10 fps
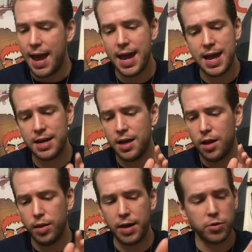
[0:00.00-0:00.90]
And
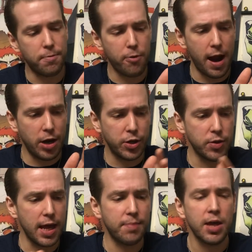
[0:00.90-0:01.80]
like with the prior 2
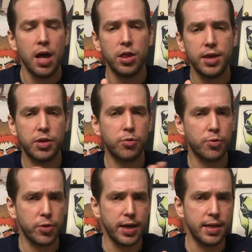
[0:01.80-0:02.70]
games, this was
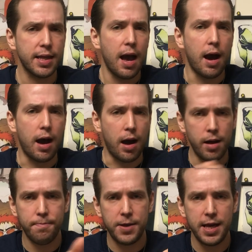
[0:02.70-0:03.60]
released
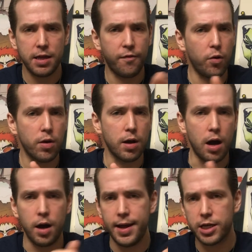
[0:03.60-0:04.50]
on PS4,
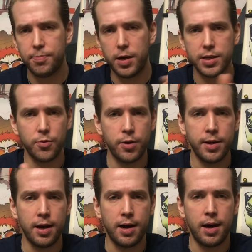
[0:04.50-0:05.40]
on Xbox
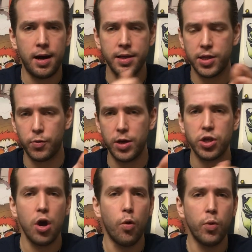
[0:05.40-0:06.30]
One, on
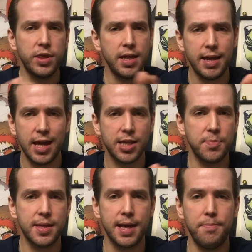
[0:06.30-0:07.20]
Switch, with the
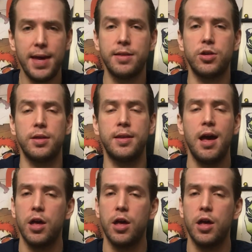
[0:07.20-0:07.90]
enhancements I mentioned,